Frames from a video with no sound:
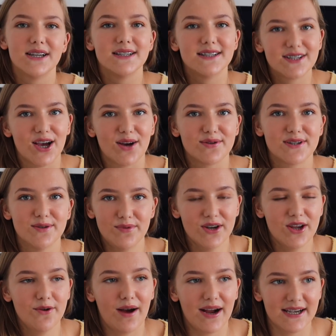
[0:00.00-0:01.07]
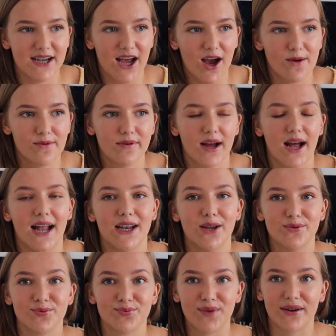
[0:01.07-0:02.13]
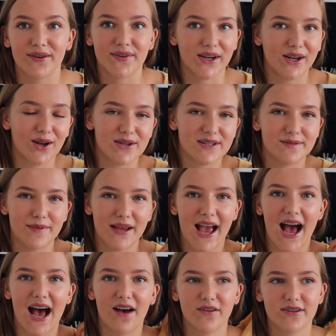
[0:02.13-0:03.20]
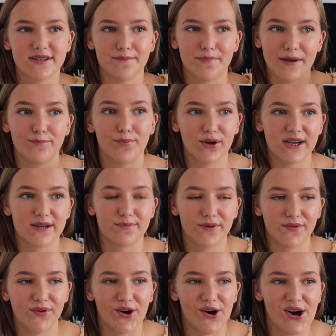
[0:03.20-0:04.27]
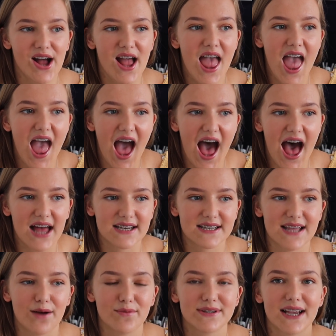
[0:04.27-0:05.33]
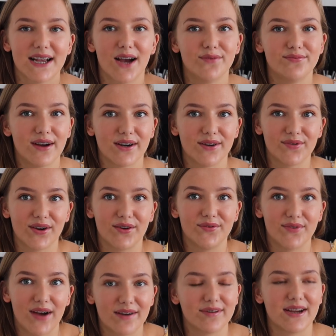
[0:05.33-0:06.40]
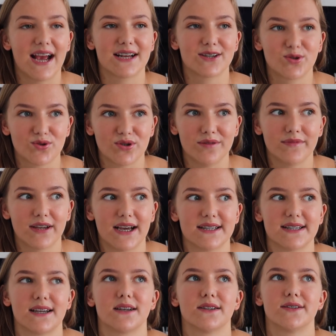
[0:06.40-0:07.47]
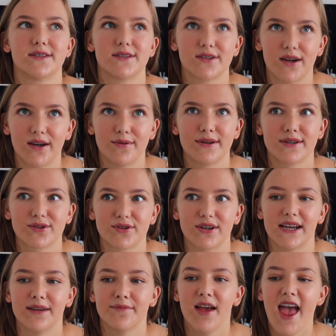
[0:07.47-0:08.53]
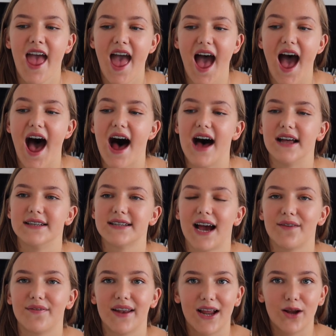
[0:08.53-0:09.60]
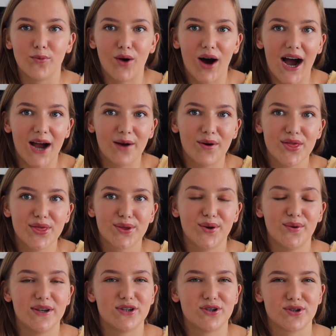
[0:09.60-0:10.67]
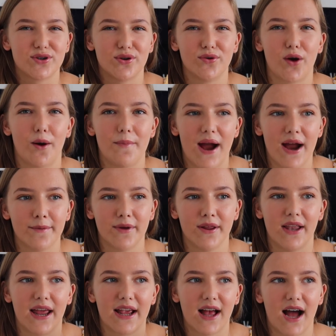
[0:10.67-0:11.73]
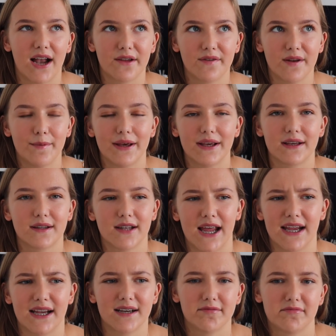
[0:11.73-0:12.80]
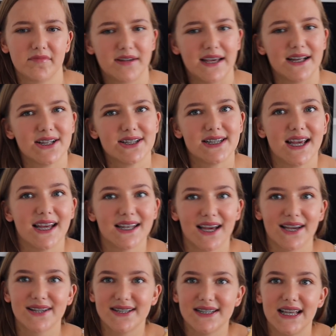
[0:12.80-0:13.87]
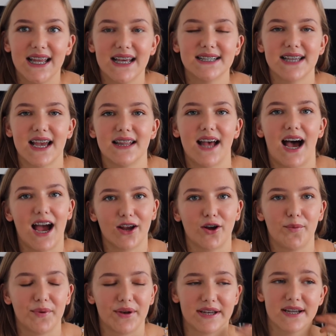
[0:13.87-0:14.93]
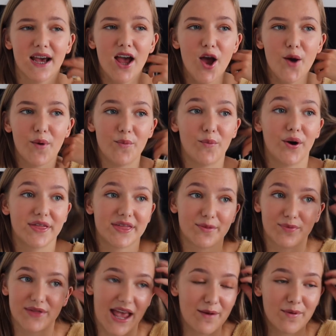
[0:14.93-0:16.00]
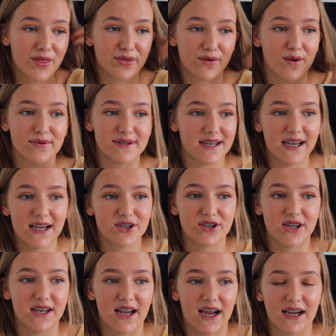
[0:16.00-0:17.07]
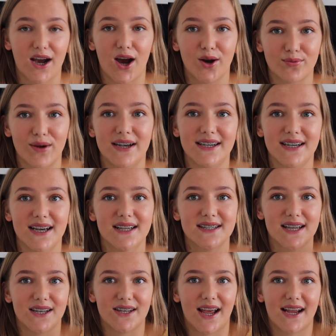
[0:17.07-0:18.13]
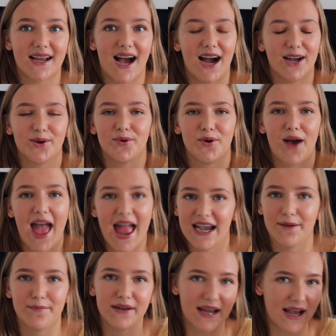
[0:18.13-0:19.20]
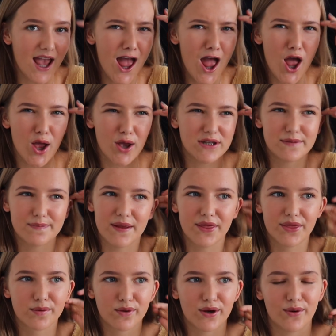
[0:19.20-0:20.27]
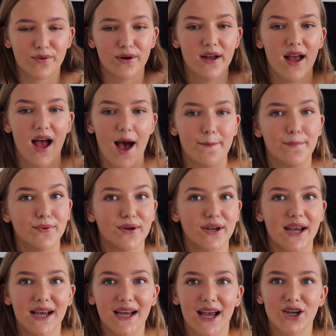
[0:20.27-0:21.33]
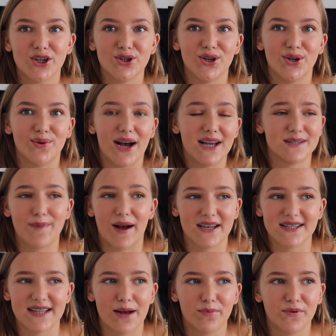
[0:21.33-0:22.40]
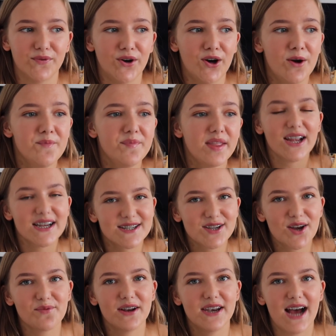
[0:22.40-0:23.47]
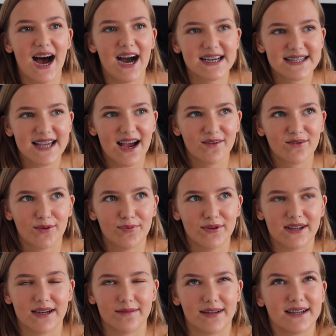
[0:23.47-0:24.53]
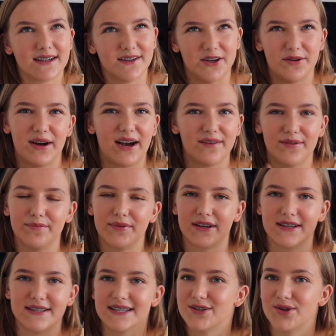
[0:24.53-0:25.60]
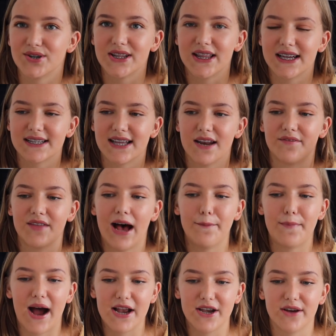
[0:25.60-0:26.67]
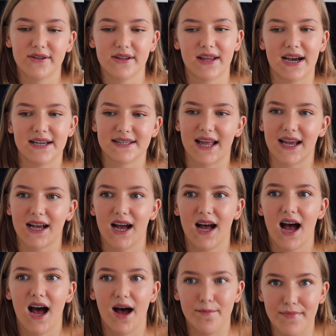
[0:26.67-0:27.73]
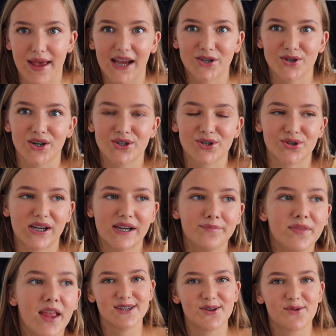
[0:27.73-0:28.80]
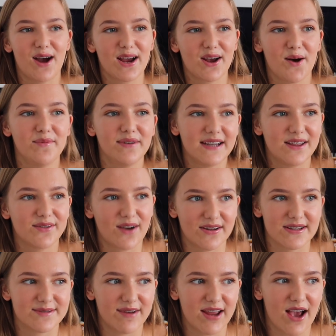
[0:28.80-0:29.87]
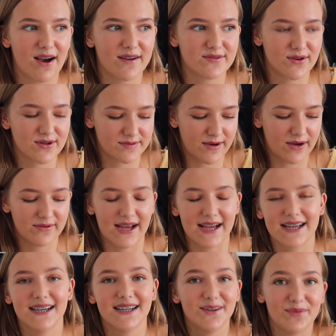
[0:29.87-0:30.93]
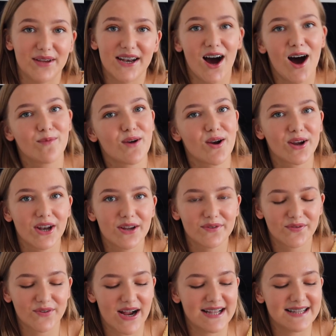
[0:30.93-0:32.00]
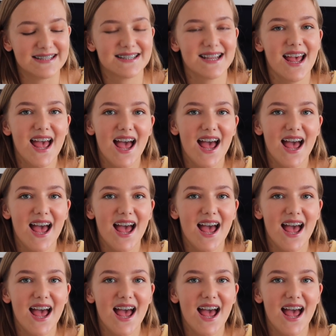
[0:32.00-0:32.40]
someone who I know and who's very, very close to me has been bullied before, and that was like a very, very, very extreme case, like so extreme. And I feel like what I went through is just uncomparable, and I kind of feel a bit like guilty and like silly saying that I got bullied when what they went through was literally like horrendous, and like I don't know anybody who's been through a bullying issue as bad as that before. So when I say I've got bullied, I'm like, no I haven't, because it's not to the extent of that, but I know that that is like a major extreme. So quite commonly throughout this video I've talked about like being heartbroken over friends,